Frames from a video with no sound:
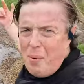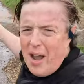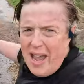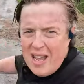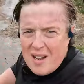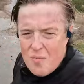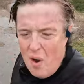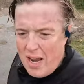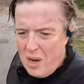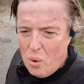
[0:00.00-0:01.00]
by
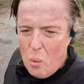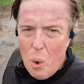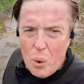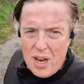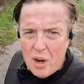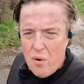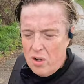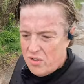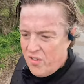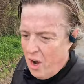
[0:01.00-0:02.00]
running or walking
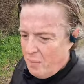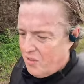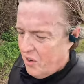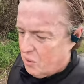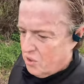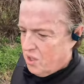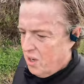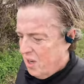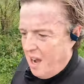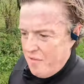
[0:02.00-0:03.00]
across farmers' fields.
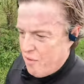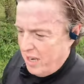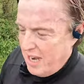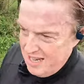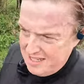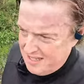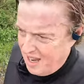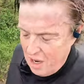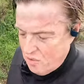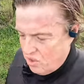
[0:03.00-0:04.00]
I've run this
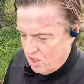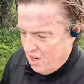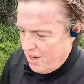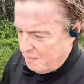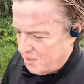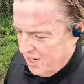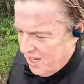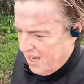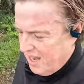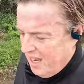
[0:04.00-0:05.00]
hundreds of times
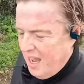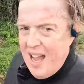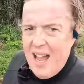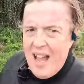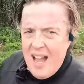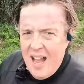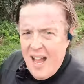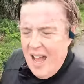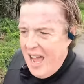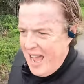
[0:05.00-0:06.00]

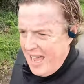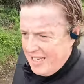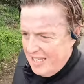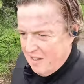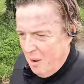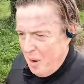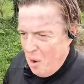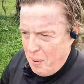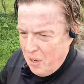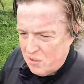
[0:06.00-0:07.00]
and it's like
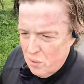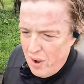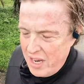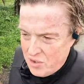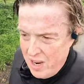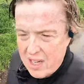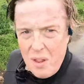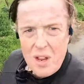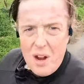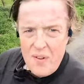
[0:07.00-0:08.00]
my own personal running track. I
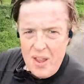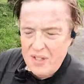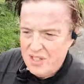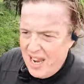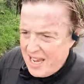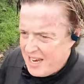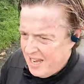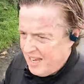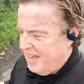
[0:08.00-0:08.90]
don't think I've ever seen